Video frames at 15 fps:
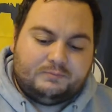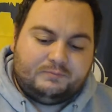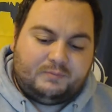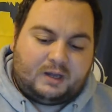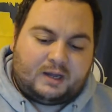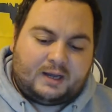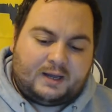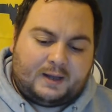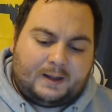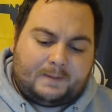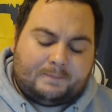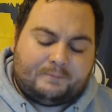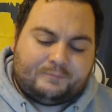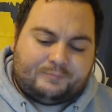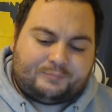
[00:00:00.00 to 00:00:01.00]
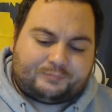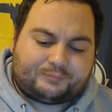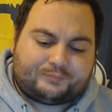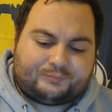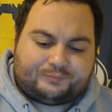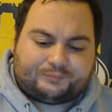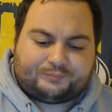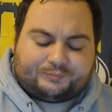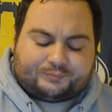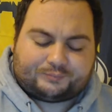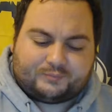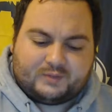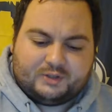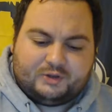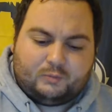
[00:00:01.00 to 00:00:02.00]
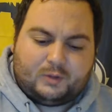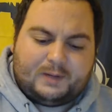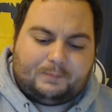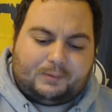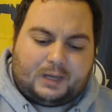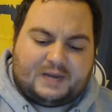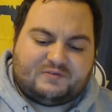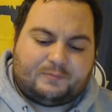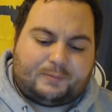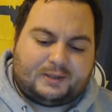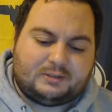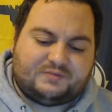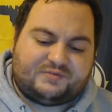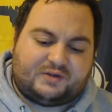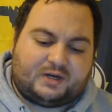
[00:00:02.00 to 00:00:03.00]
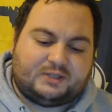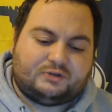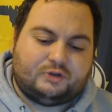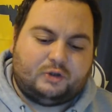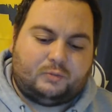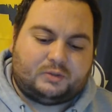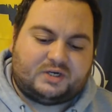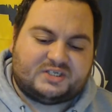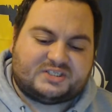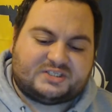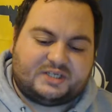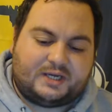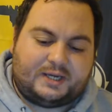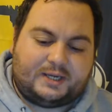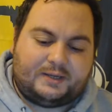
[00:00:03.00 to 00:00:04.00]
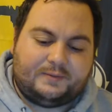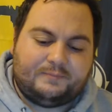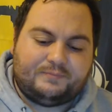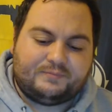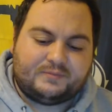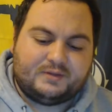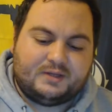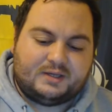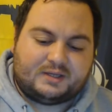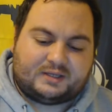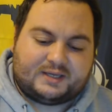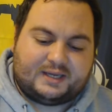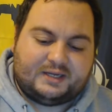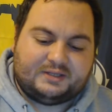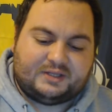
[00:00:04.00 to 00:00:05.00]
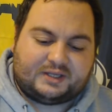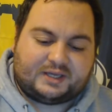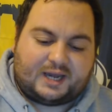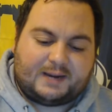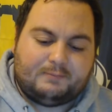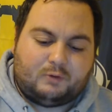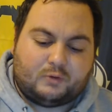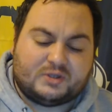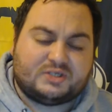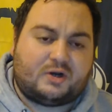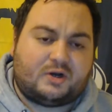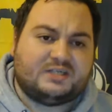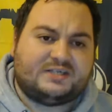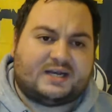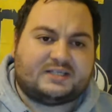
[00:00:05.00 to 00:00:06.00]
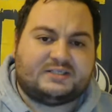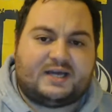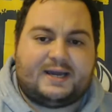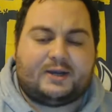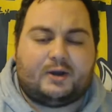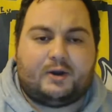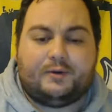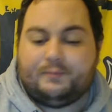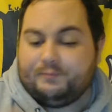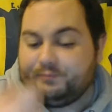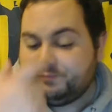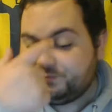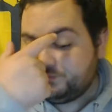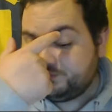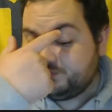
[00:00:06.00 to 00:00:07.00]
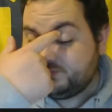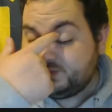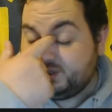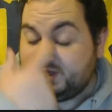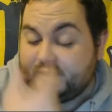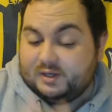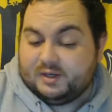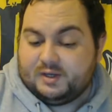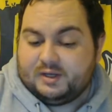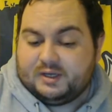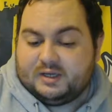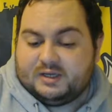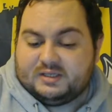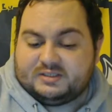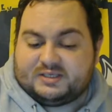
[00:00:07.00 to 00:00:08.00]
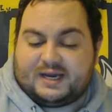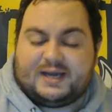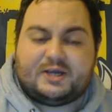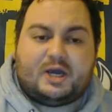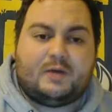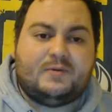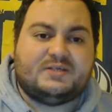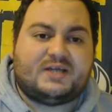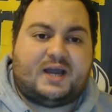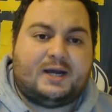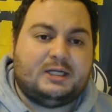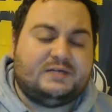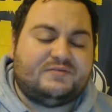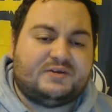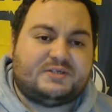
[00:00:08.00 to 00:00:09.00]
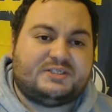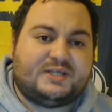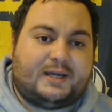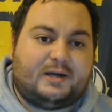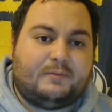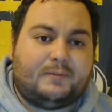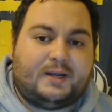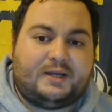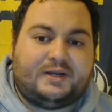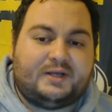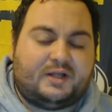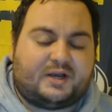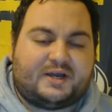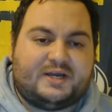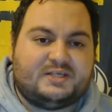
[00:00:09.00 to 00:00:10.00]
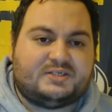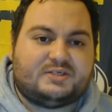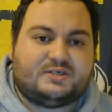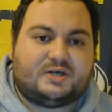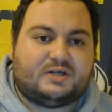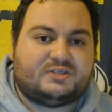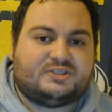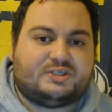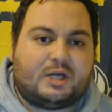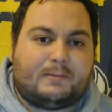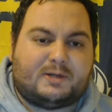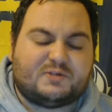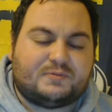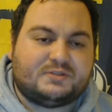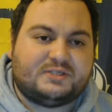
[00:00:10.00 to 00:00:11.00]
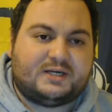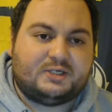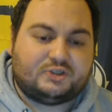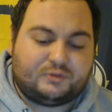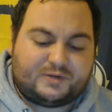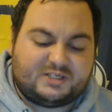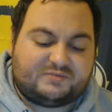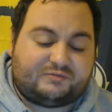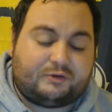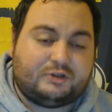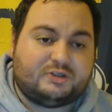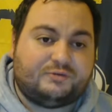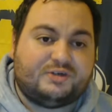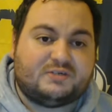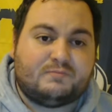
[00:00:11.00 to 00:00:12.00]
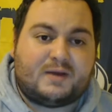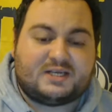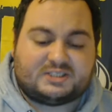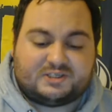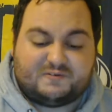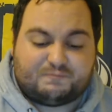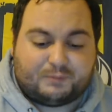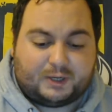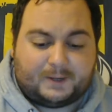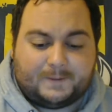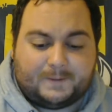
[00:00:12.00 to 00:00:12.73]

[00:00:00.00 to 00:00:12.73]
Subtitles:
The one player for Penrith that I do want to see get in the game more is Isaac Tago. Tago is a hell of a centre, man. He's got so much potential. His future is massive, but